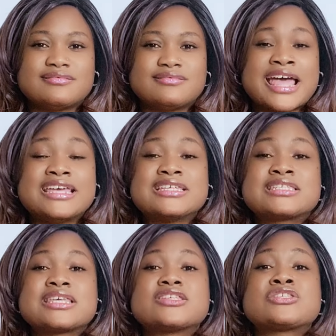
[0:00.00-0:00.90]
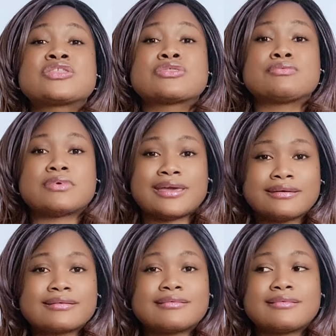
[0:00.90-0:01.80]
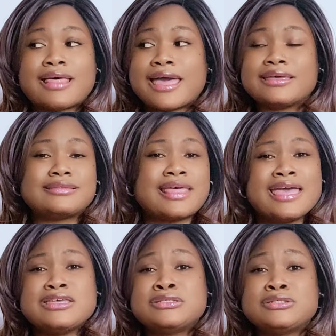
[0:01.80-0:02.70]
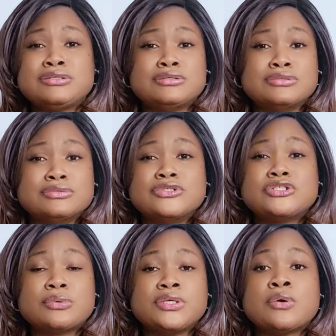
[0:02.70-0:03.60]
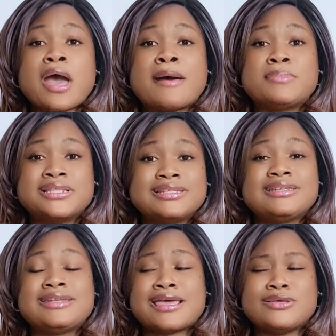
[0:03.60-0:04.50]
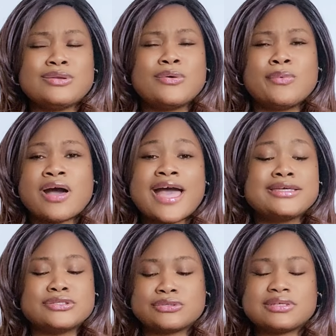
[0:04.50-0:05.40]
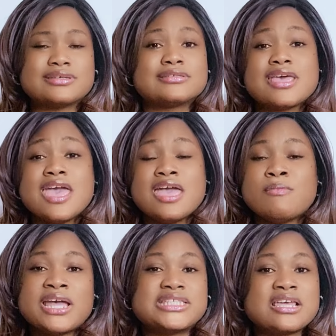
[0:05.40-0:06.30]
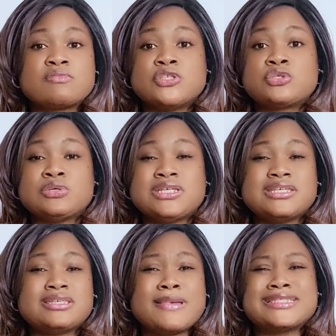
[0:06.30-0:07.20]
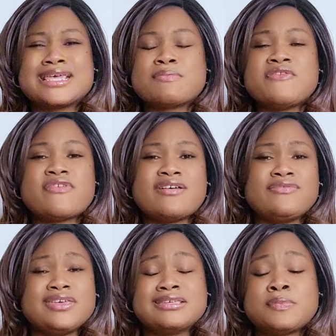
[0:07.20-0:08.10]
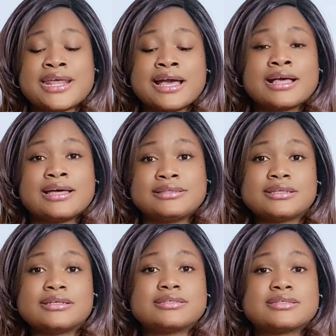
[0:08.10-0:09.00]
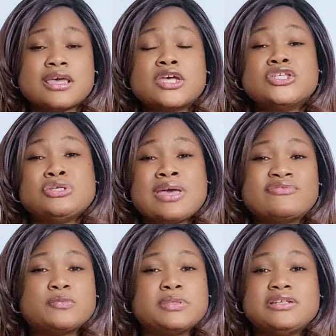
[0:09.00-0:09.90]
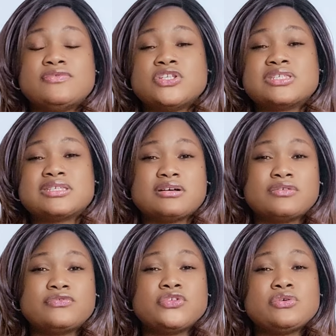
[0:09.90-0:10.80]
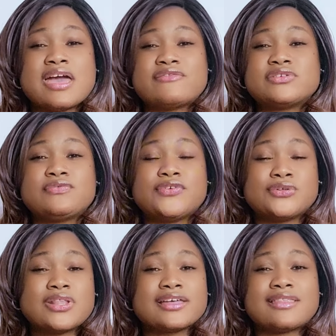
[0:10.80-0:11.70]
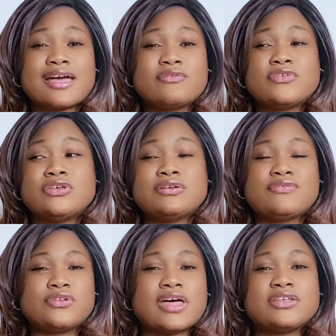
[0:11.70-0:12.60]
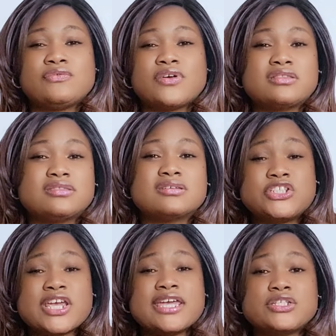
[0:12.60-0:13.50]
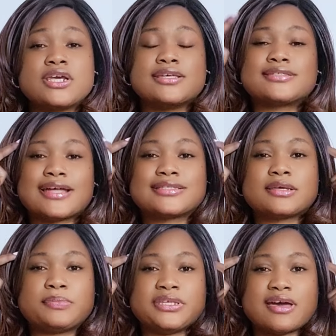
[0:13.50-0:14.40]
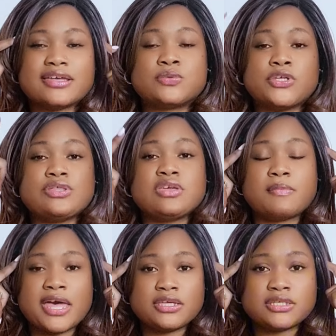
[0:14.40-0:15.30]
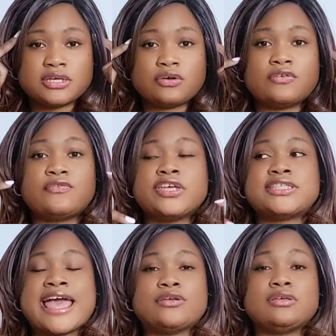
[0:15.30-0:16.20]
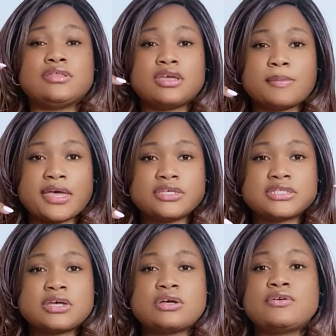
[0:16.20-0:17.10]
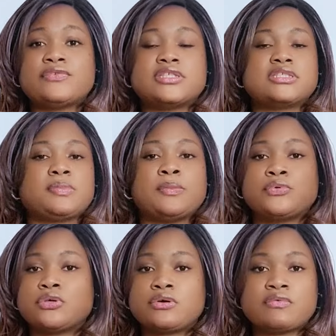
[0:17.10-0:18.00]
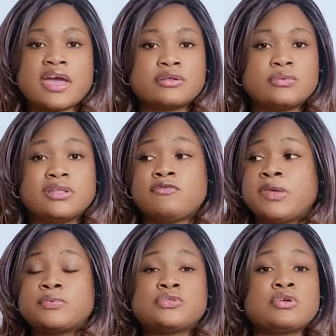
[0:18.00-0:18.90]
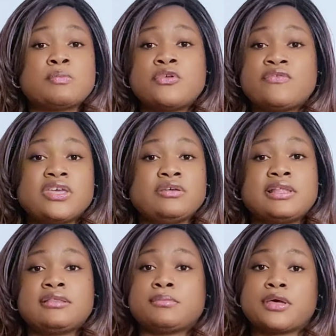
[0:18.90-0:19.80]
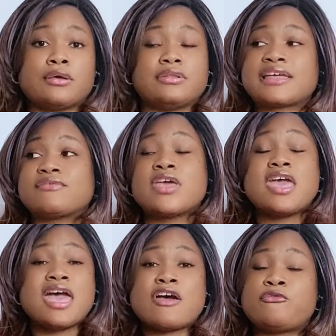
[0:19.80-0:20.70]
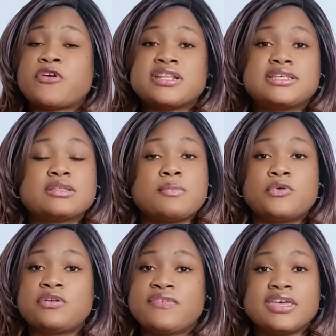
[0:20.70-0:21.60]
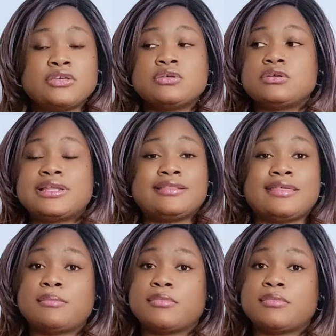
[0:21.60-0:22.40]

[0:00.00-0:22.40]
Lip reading: That is strength. Like, that is you showing your ability that, you know what, I can do this. It might take me 2 years, it might take me 5 years, but I've got this. You have to believe in yourself. You have to feel like that for you to feel like you've got this. Change starts up here. It's what you think about yourself. It's how you think about yourself. It's the people you're around with. If people do not motivate you, let them go. Like, if a friend does not motivate you, you let them